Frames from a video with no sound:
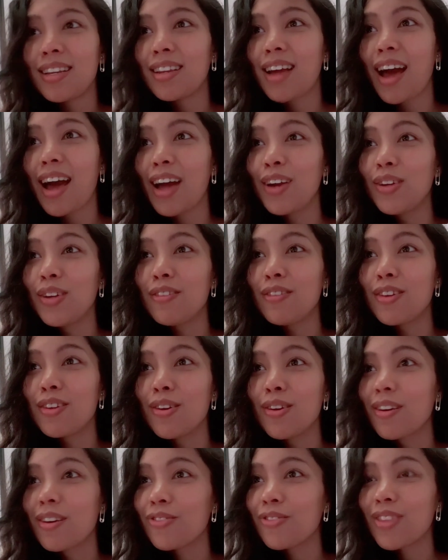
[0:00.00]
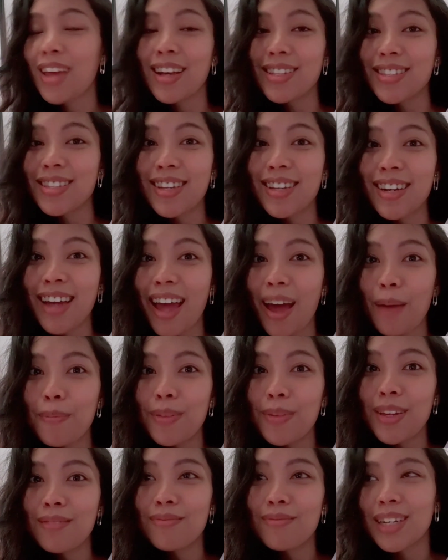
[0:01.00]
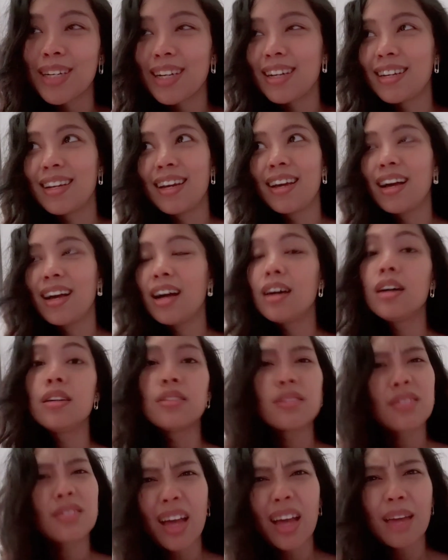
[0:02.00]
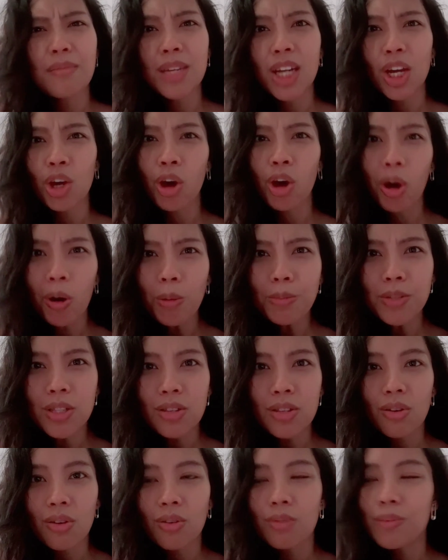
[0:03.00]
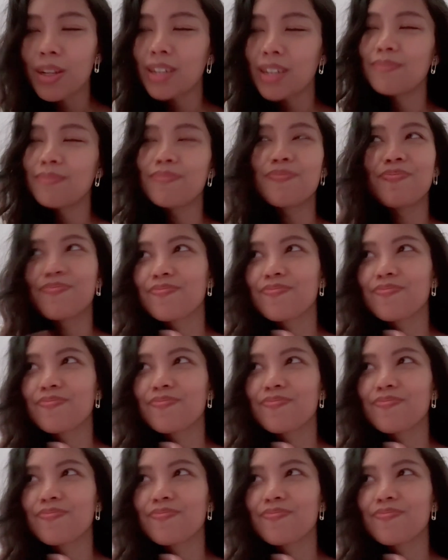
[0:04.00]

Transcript: and I don't even know if that's gonna happen, but I mean I hope so, but